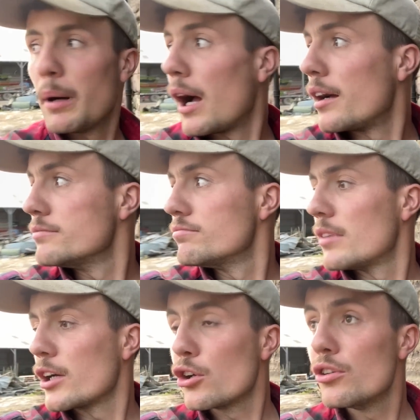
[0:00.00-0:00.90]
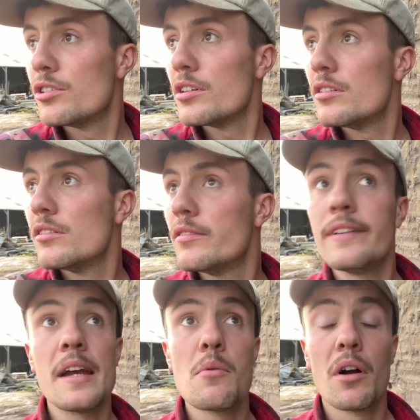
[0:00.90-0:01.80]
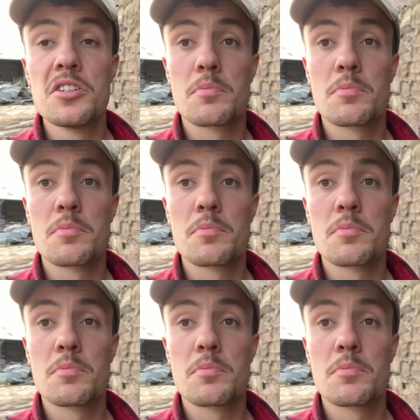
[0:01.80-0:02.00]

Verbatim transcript: But a good day 1's